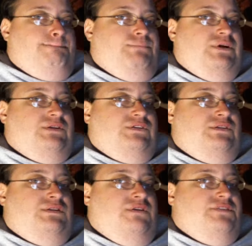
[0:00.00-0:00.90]
But
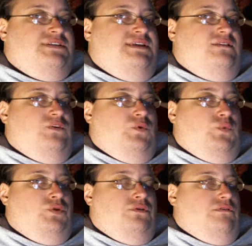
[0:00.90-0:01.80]
she never said no
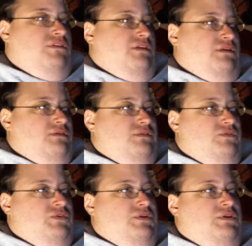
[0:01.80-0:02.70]
to the
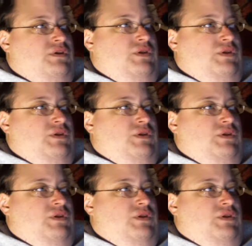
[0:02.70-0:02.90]
things.